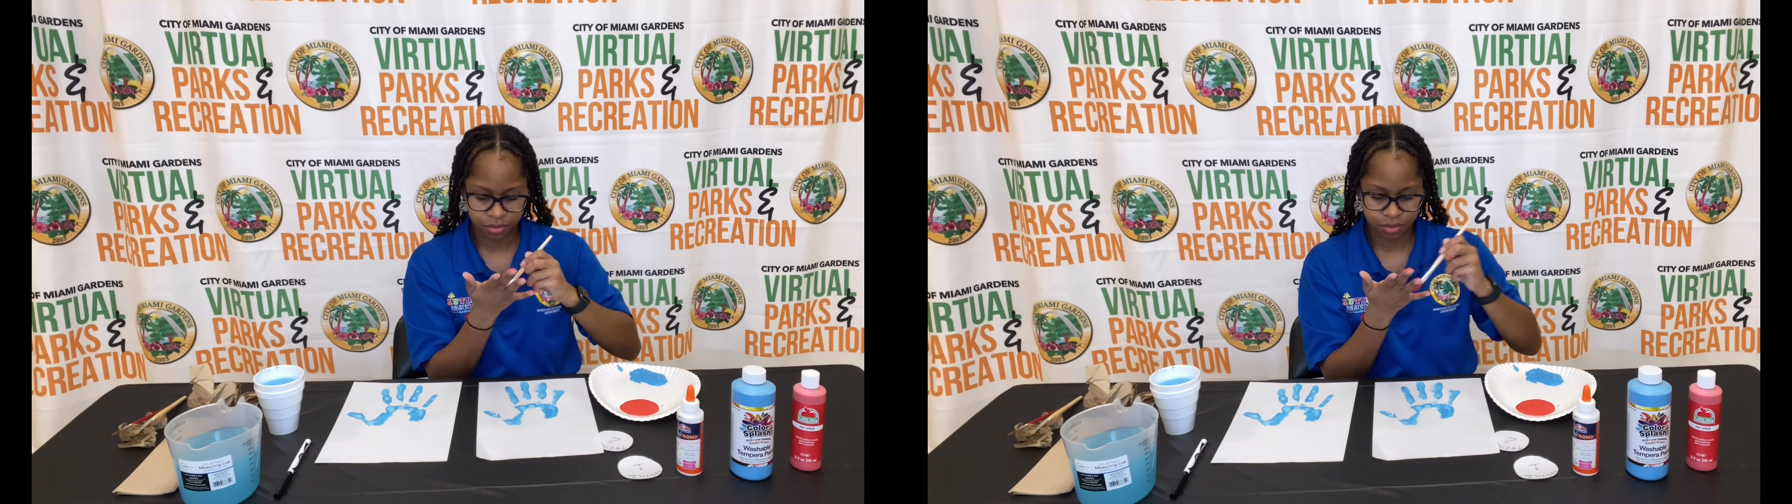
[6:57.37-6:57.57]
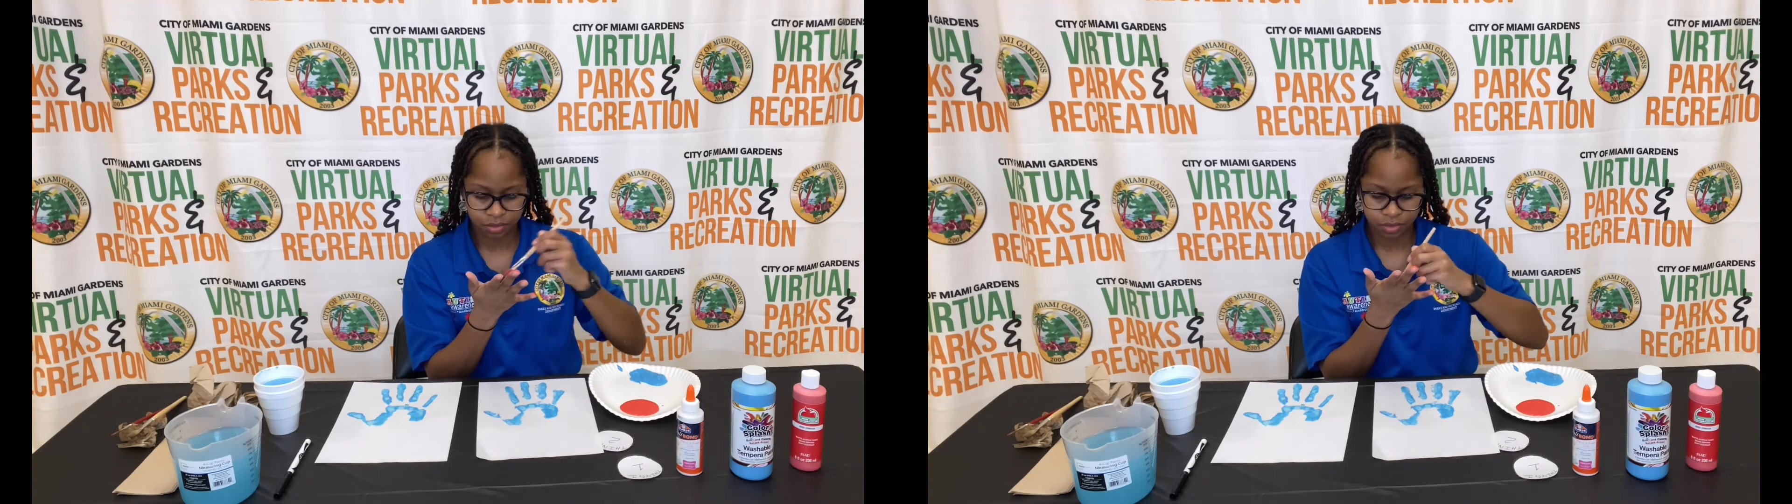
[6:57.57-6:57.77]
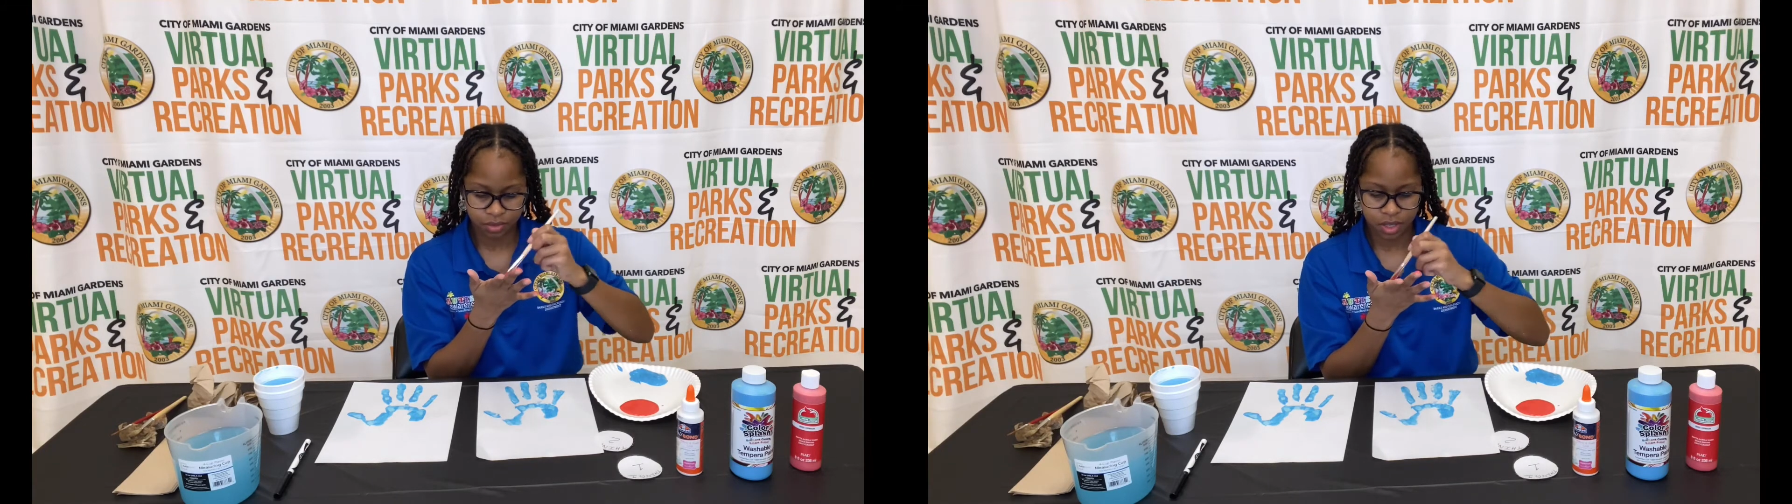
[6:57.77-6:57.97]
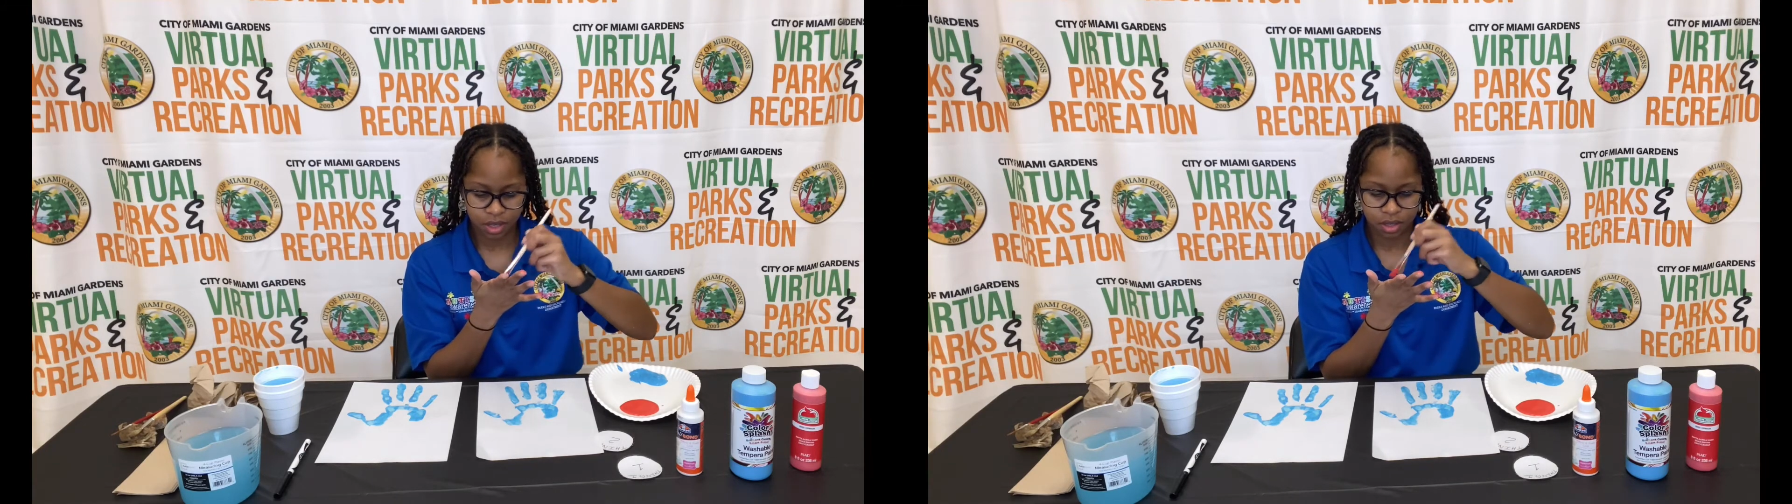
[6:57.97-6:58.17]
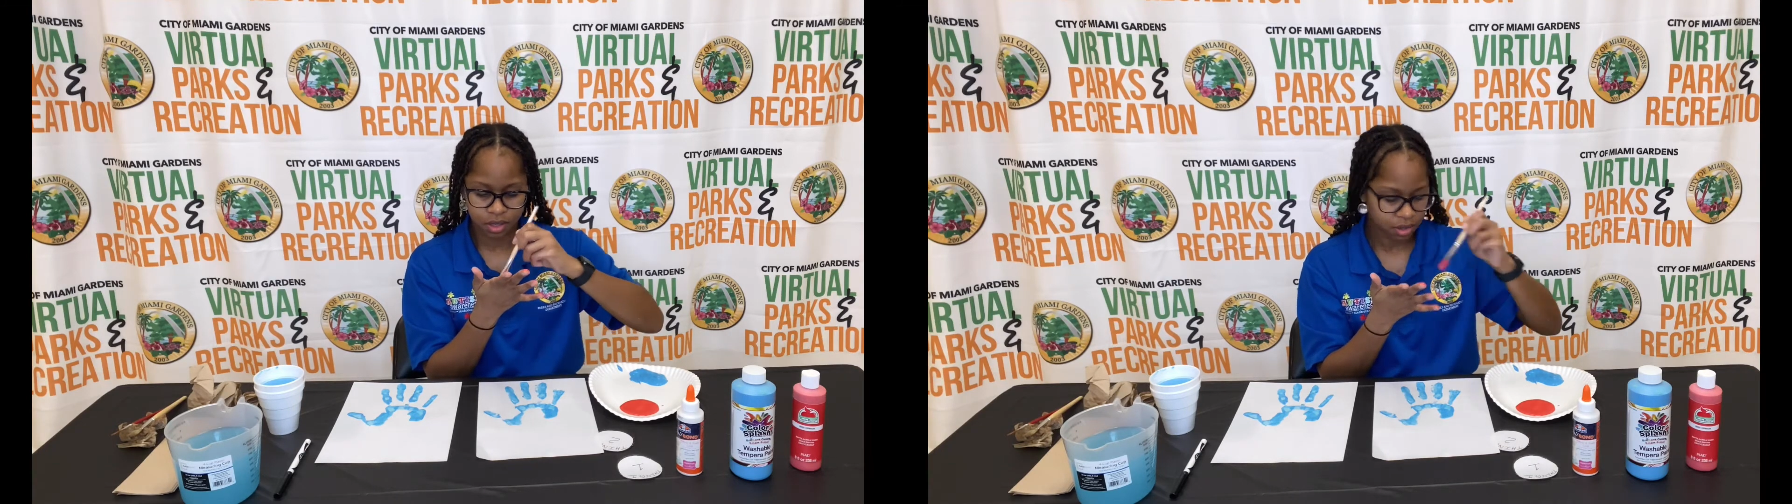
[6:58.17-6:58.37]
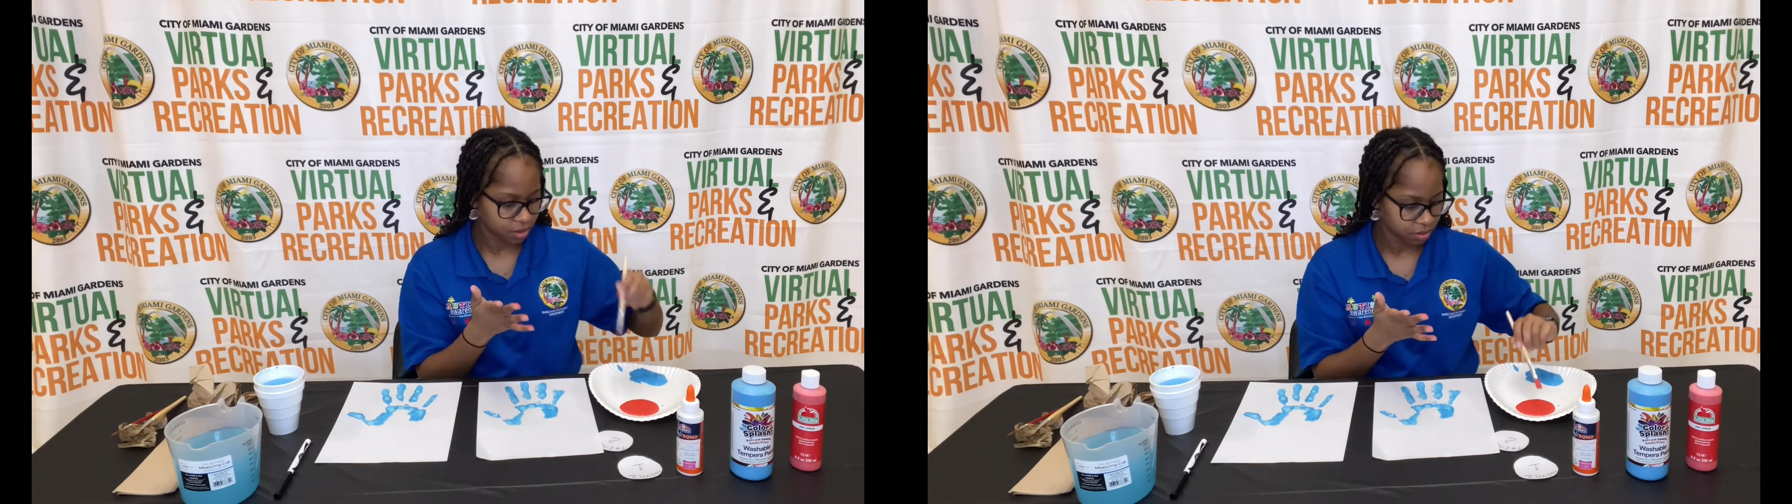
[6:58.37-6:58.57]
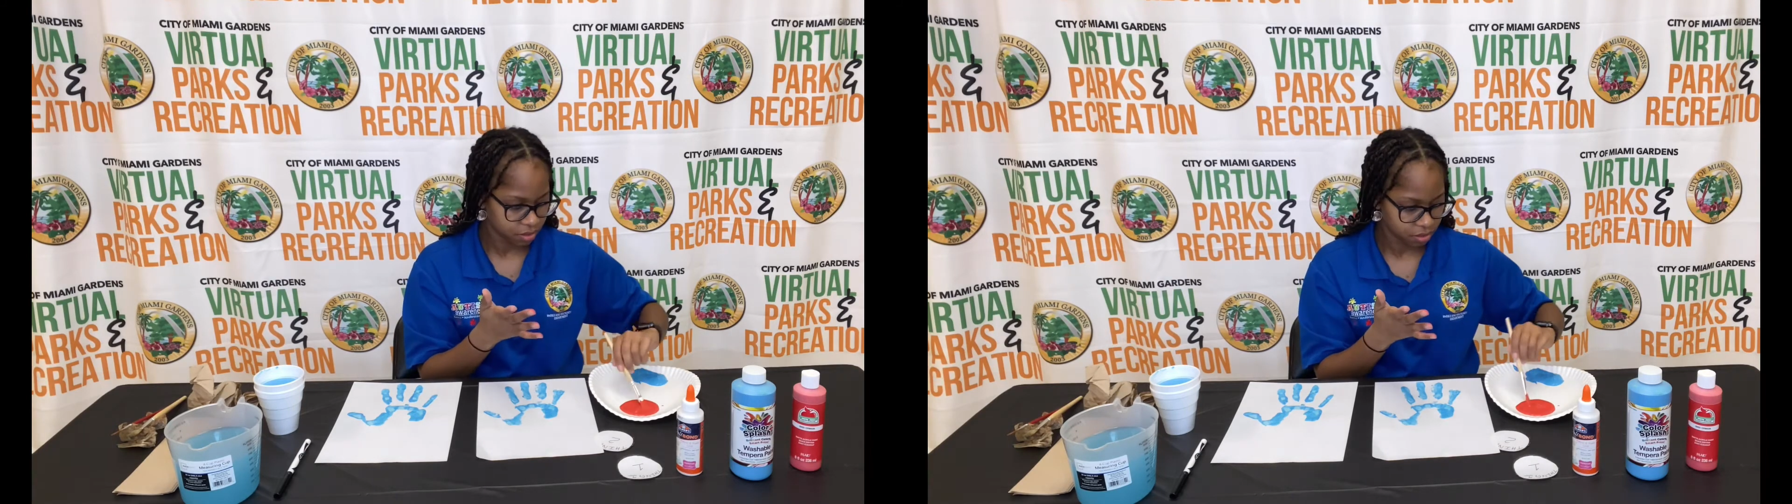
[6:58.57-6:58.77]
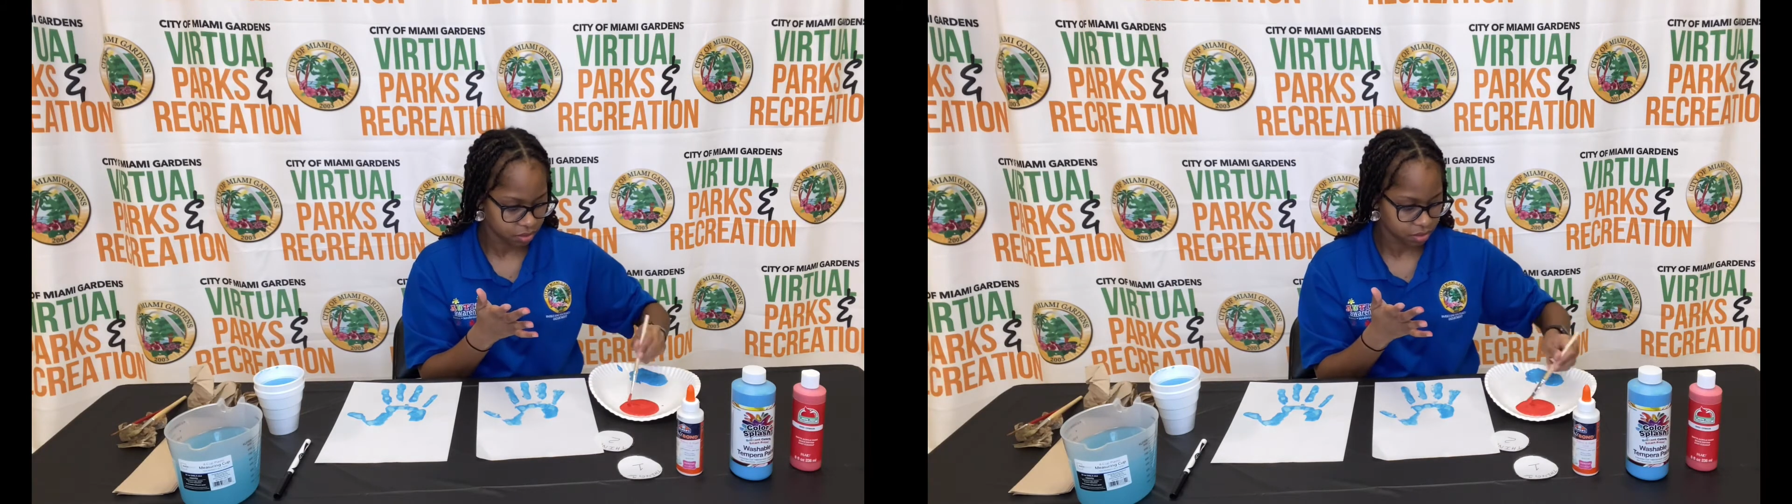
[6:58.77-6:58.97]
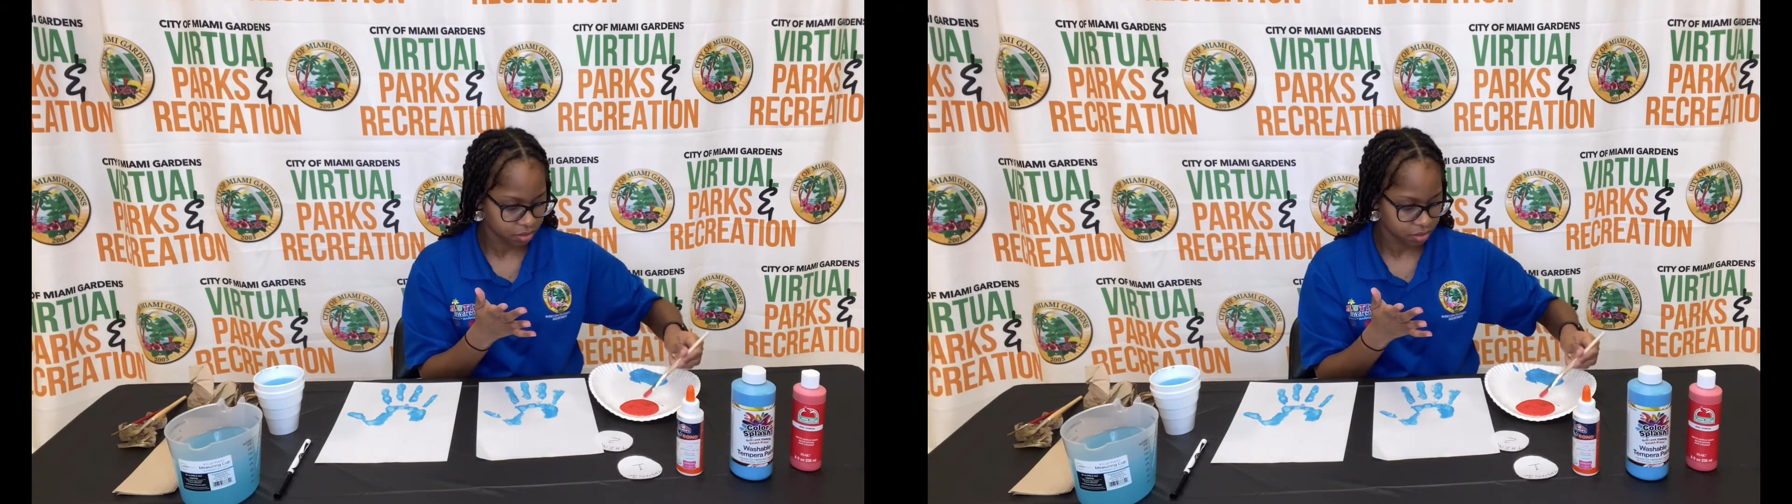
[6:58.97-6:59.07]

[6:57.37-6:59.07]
of the thing one, thing two bodies.